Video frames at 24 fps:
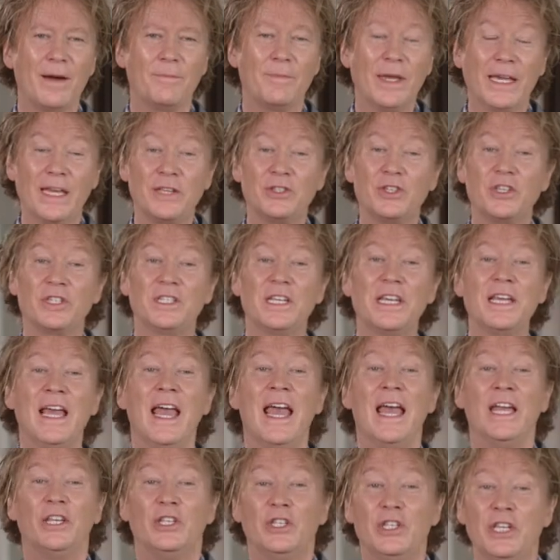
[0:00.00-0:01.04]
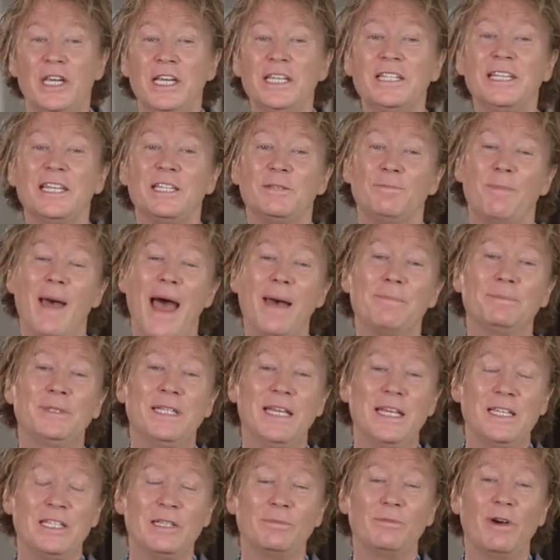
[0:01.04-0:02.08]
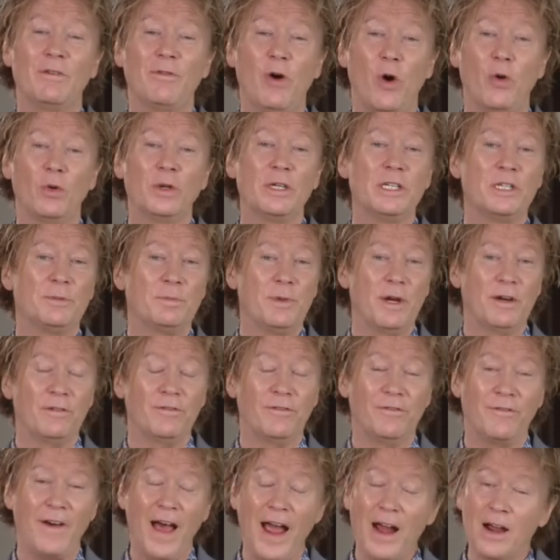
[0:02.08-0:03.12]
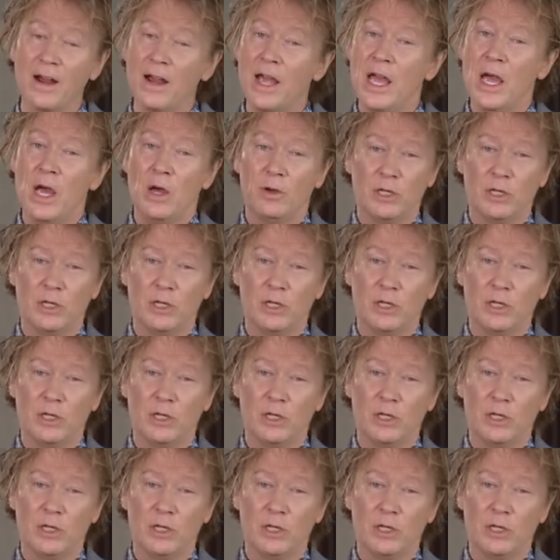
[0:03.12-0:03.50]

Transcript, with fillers: Because you see, Jesus' baptism of Holy Spirit and fire,